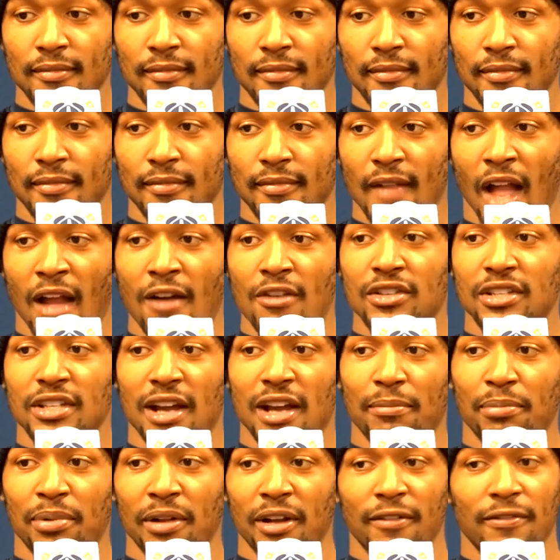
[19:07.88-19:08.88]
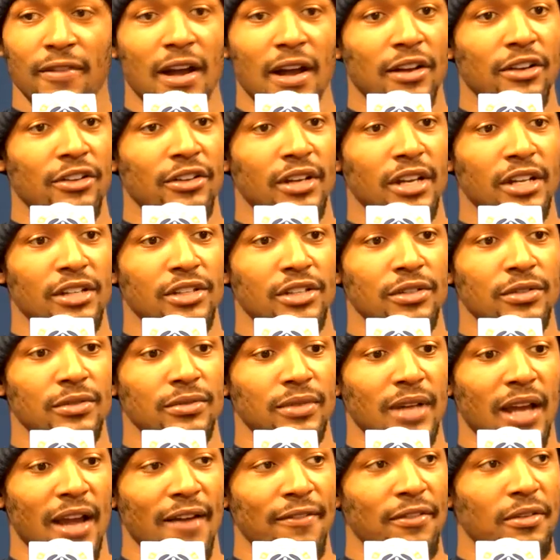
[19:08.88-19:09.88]
obviously I play a factor in that too.
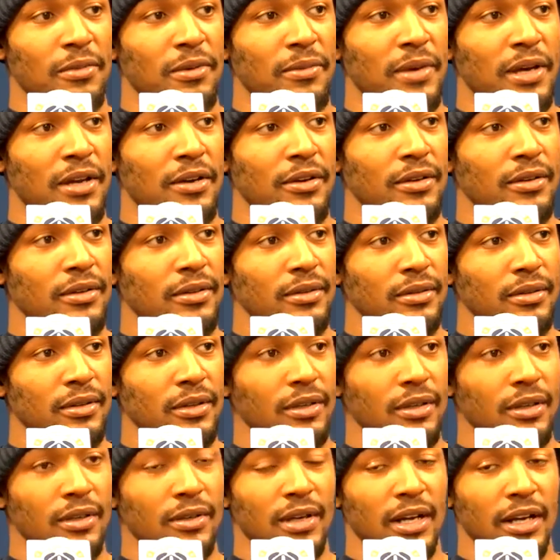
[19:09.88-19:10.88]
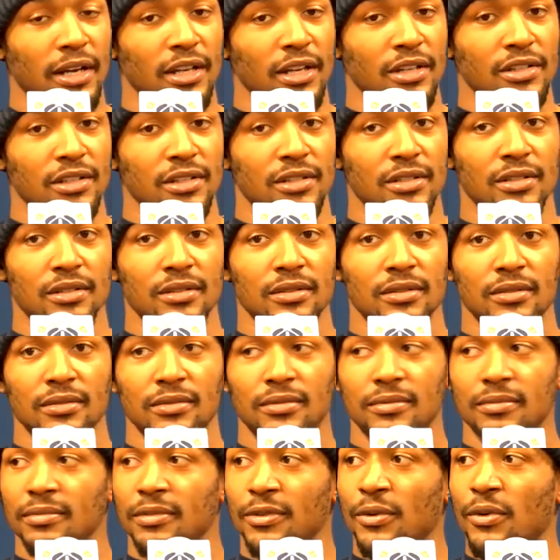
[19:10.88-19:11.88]
I have to be better. You know, I can't just
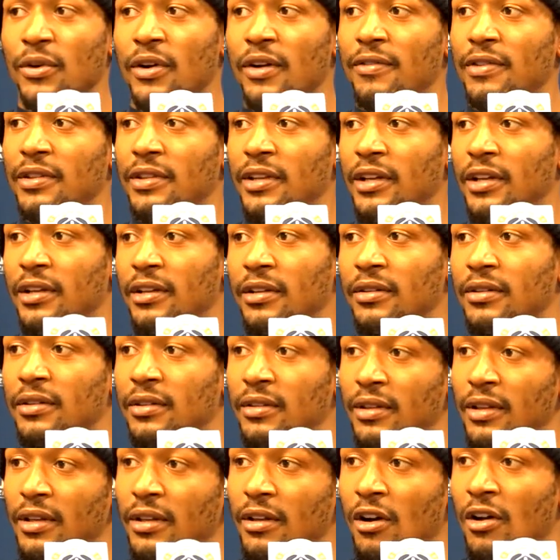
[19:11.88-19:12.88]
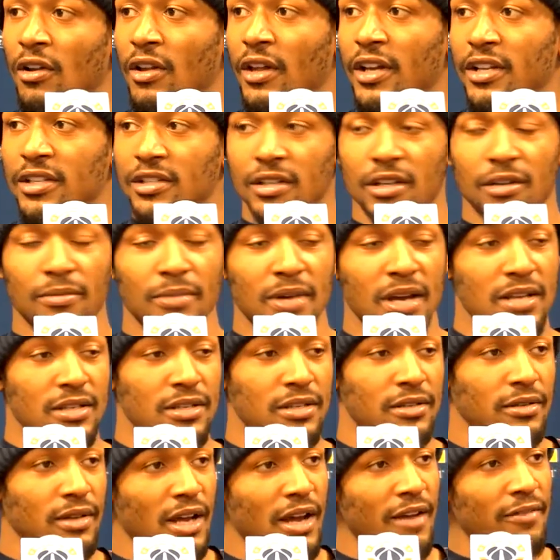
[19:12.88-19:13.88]
throw everything and all the eggs in their basket.
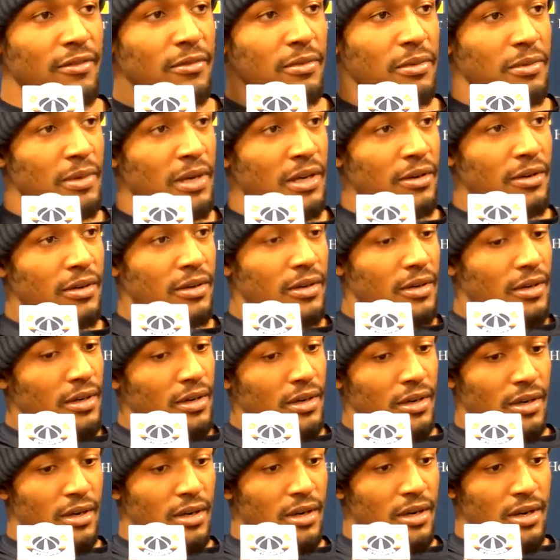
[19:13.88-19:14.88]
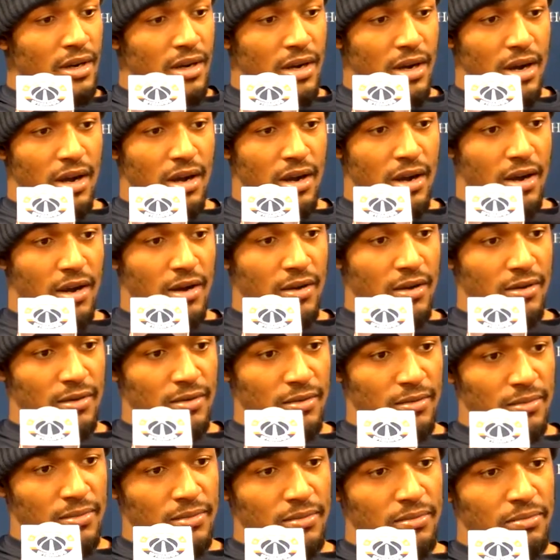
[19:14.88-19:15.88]
I have to be better.
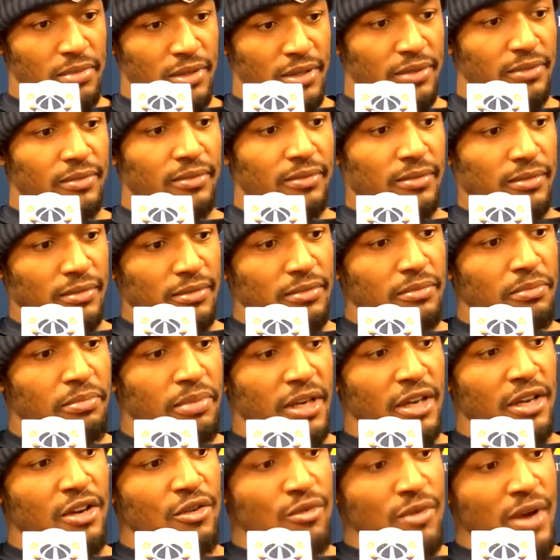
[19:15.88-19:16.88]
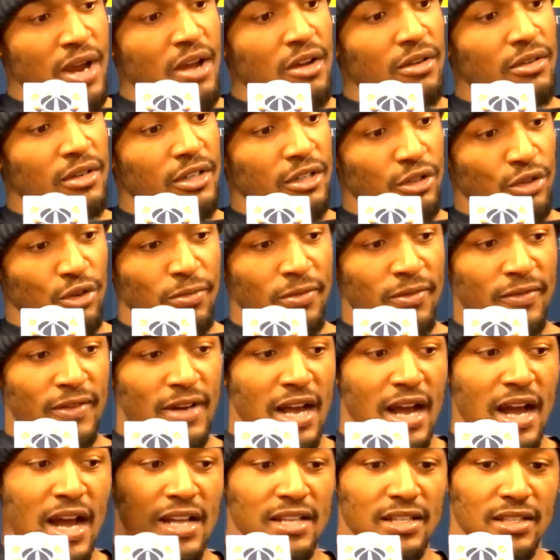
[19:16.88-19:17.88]
But being around a group of
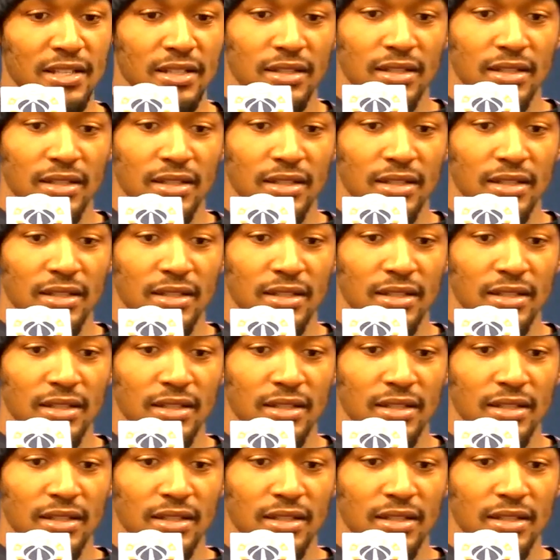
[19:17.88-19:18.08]
guys and